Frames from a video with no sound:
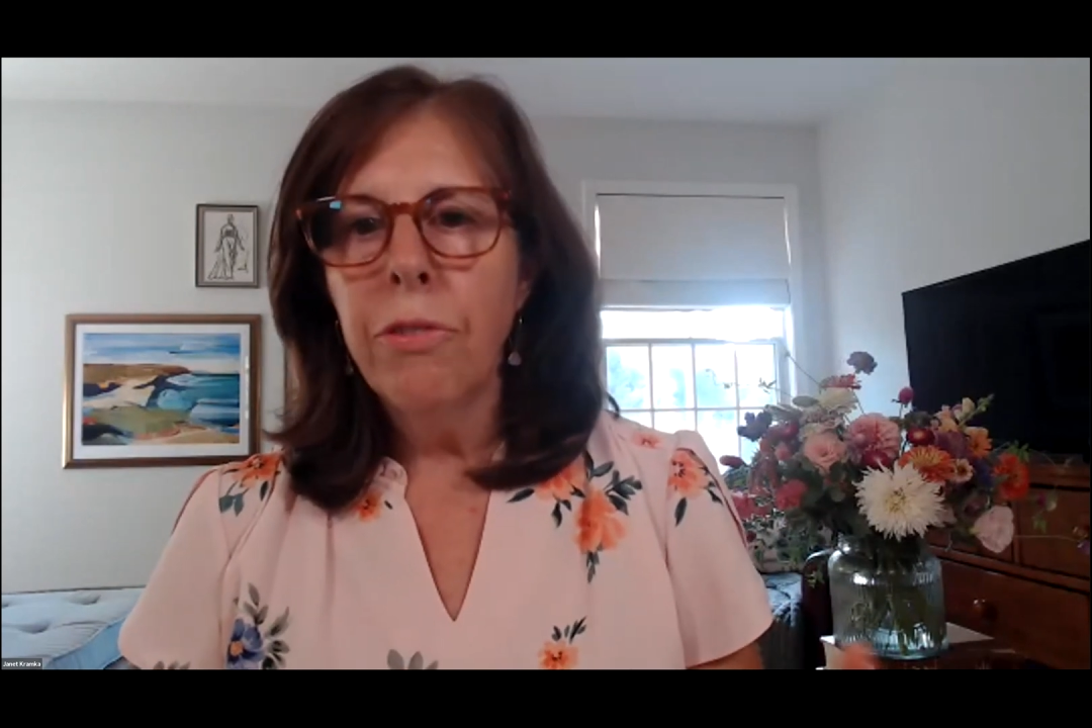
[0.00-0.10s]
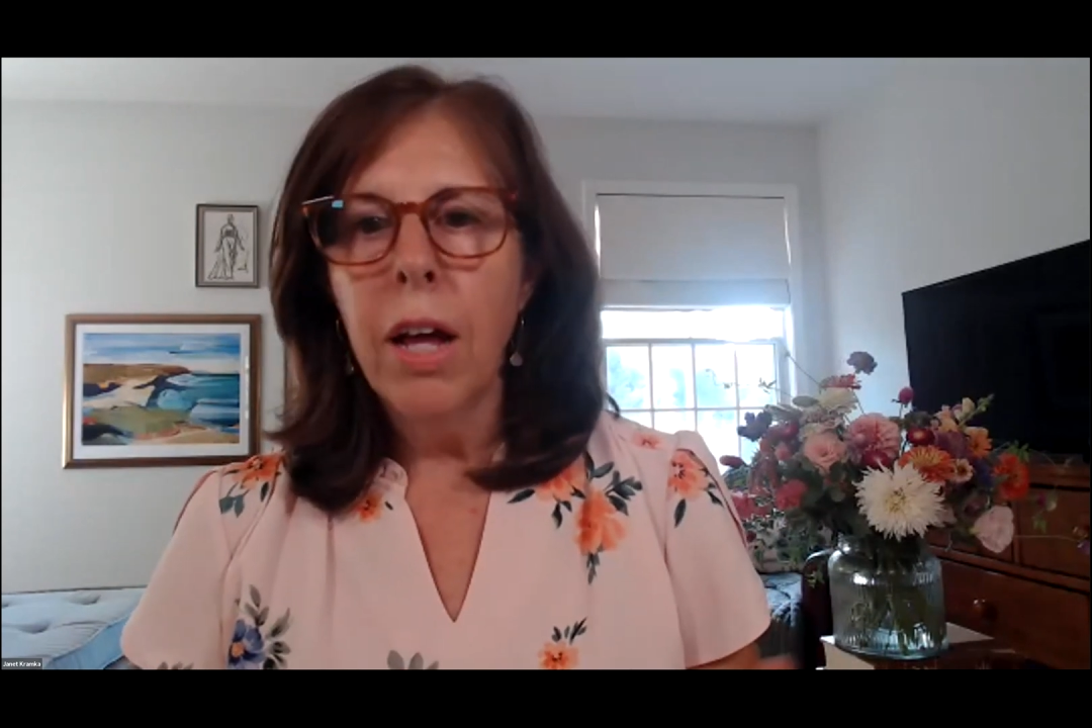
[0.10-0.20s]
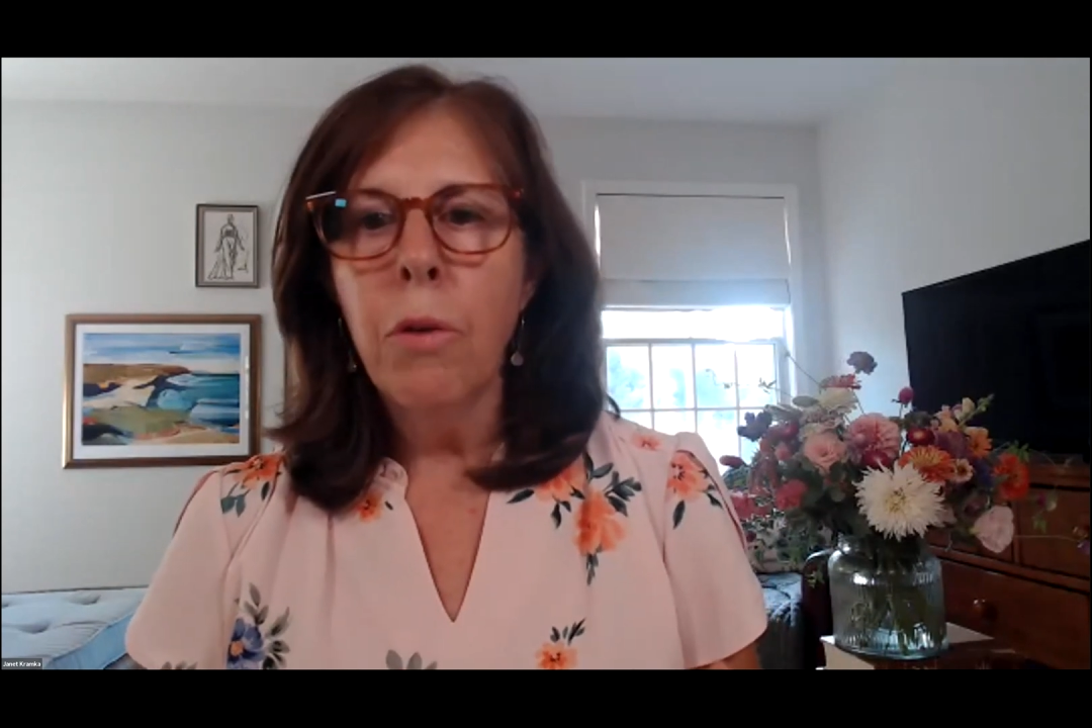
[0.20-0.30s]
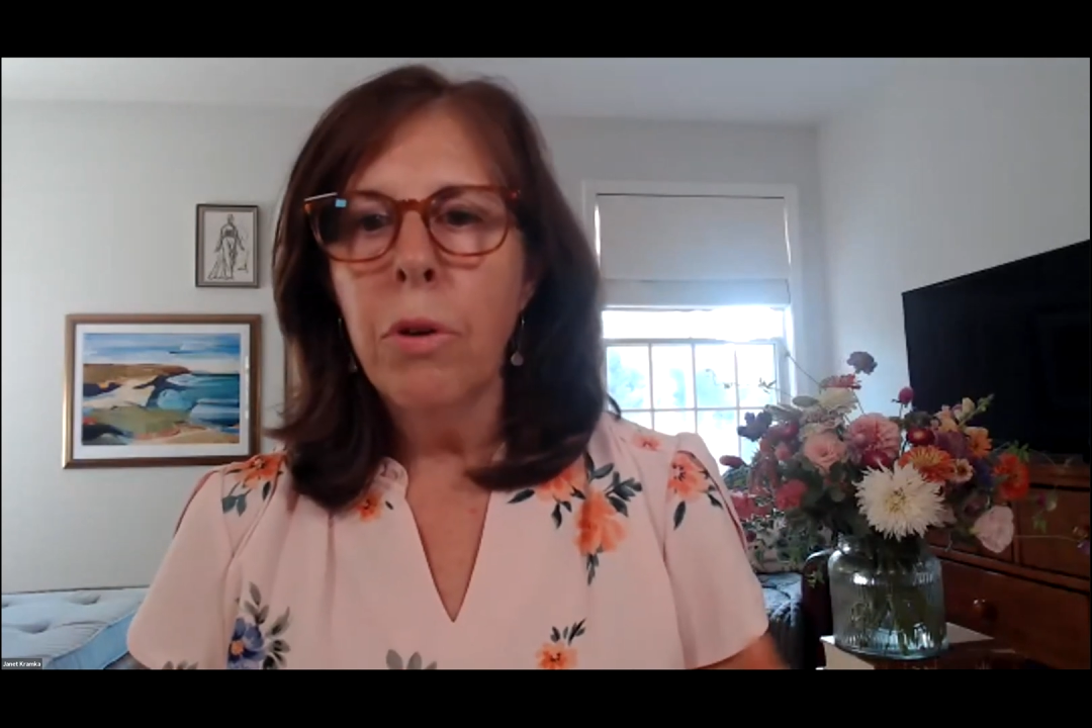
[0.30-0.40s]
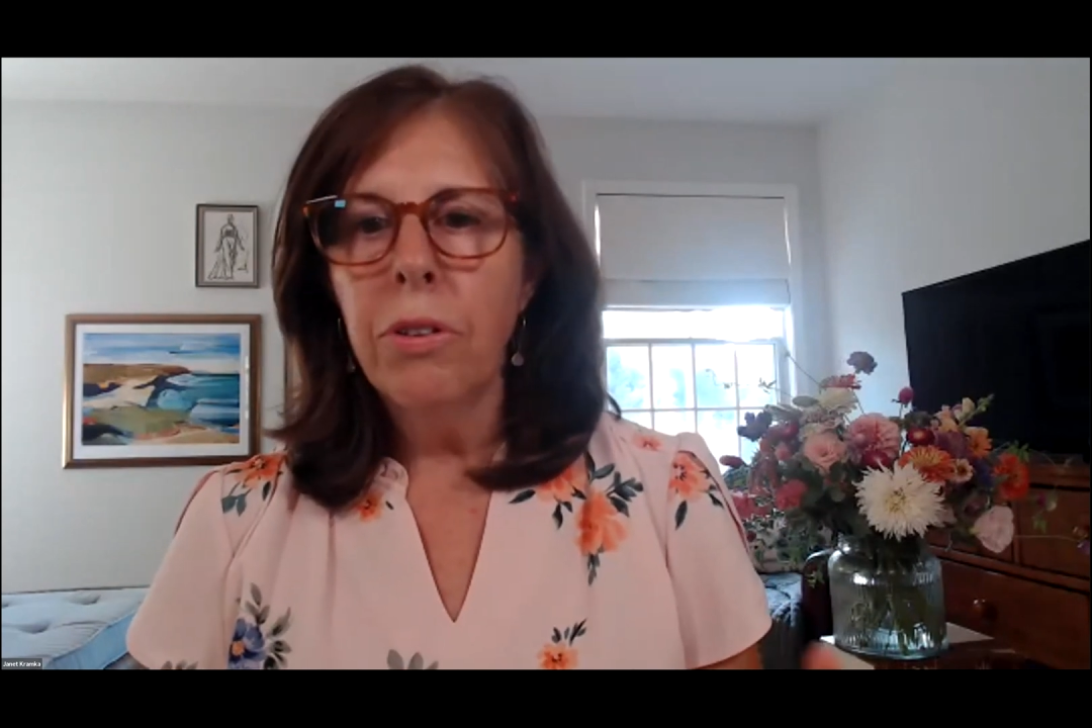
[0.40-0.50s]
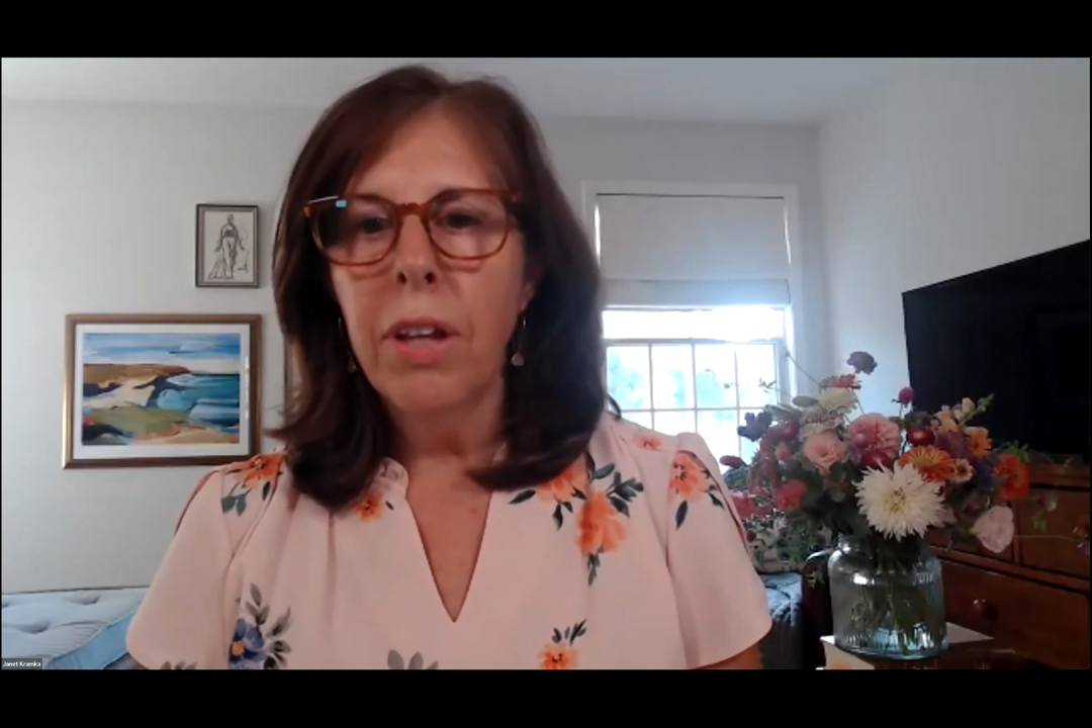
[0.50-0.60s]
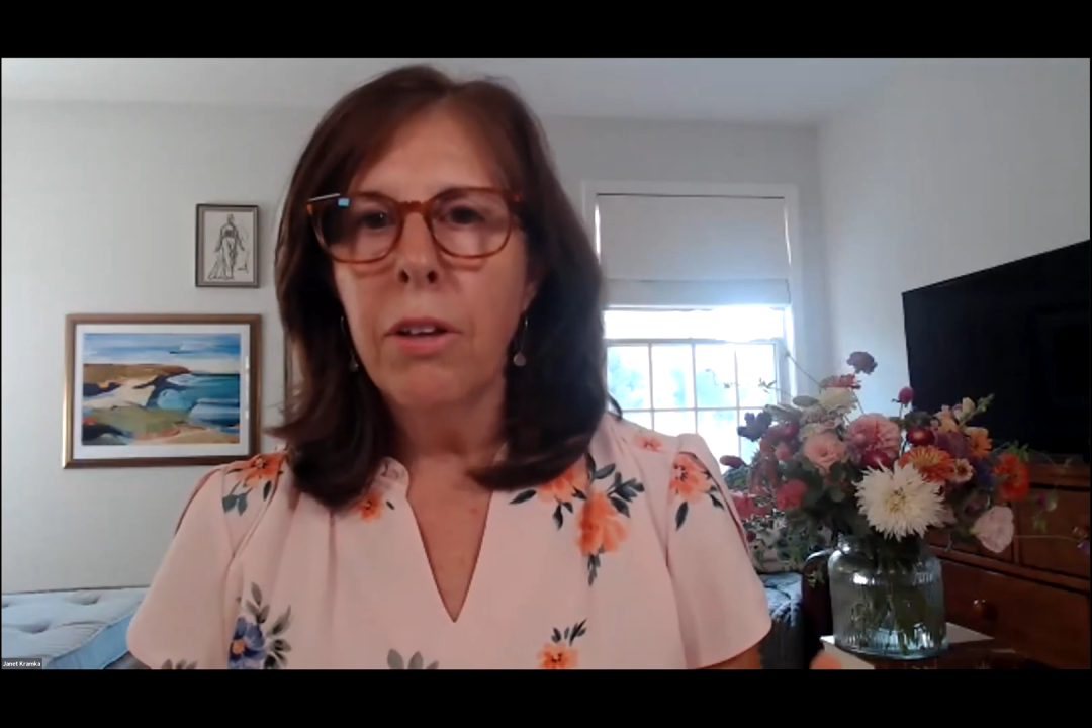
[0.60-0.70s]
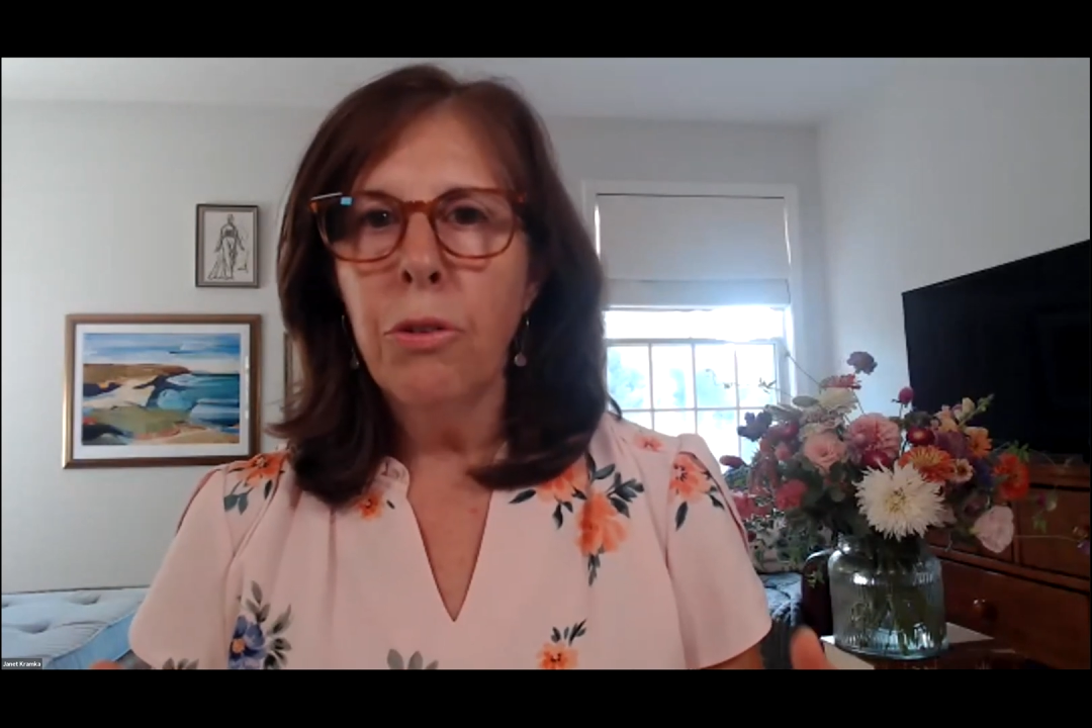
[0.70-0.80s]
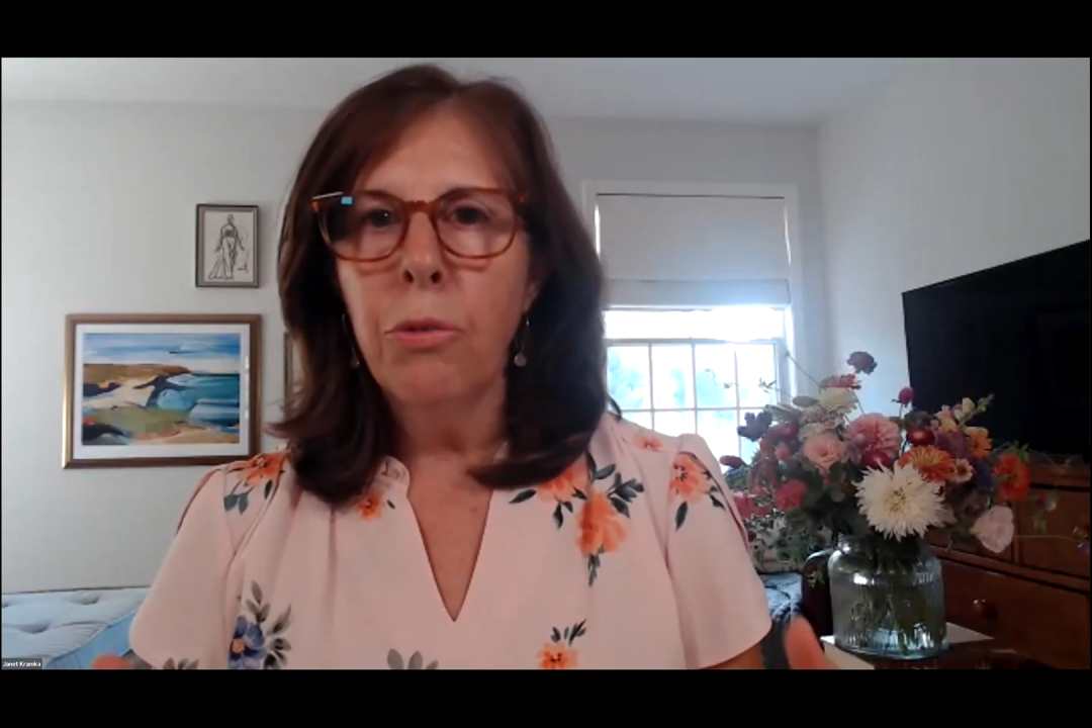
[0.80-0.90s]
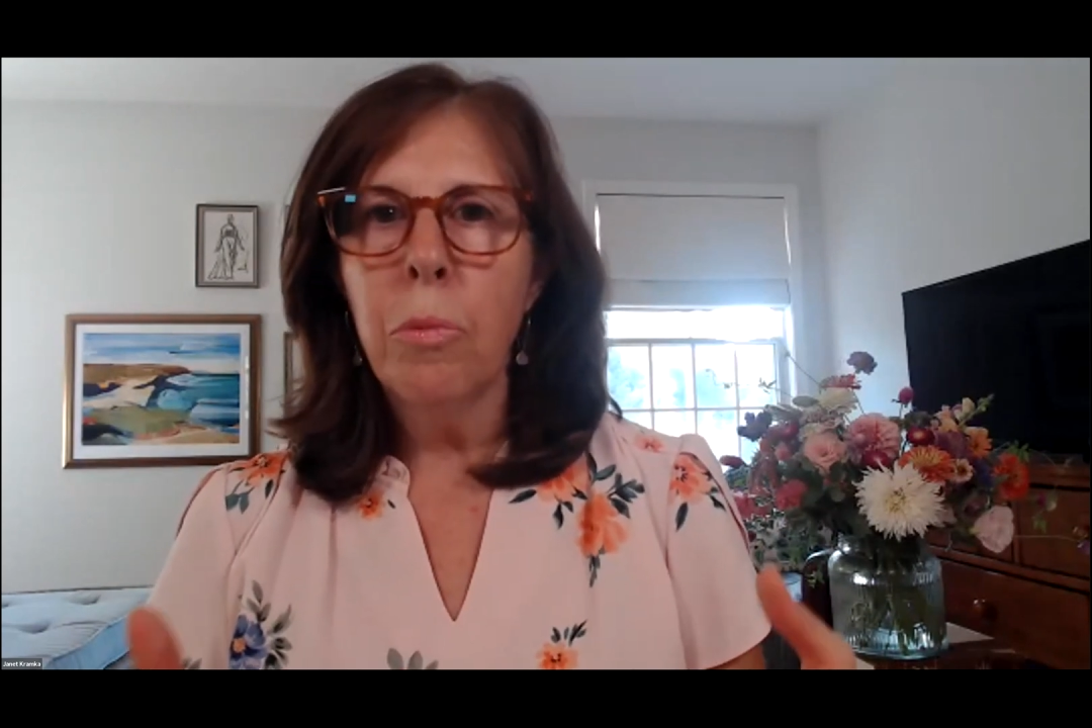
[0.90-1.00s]
flowers
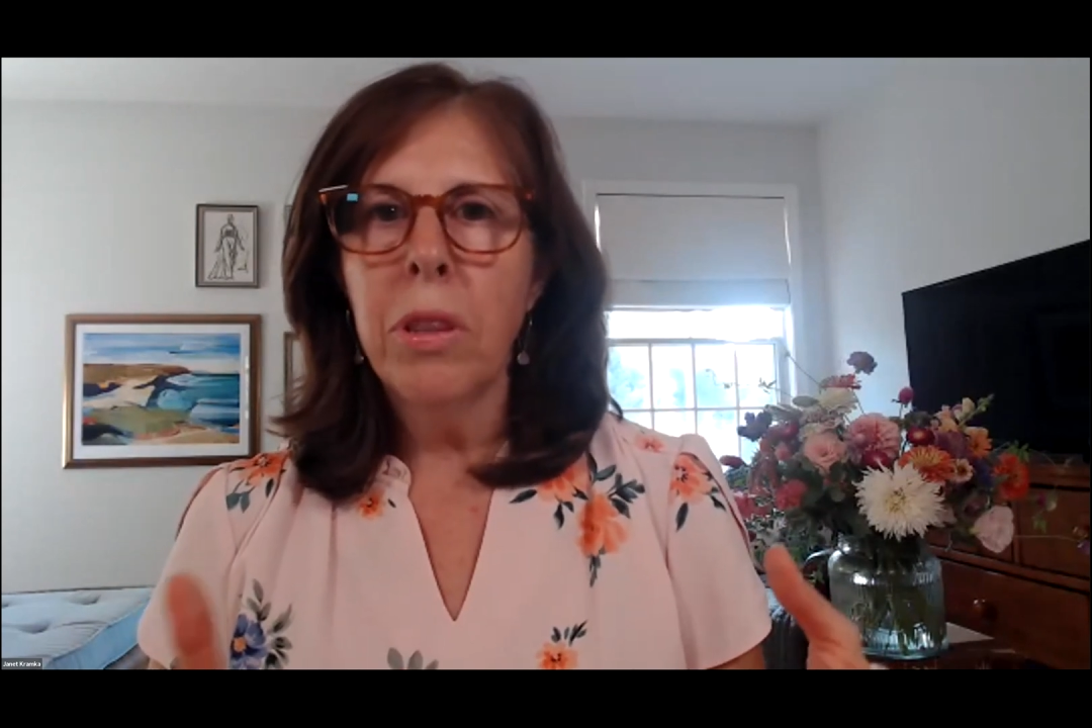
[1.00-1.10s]
elsewhere,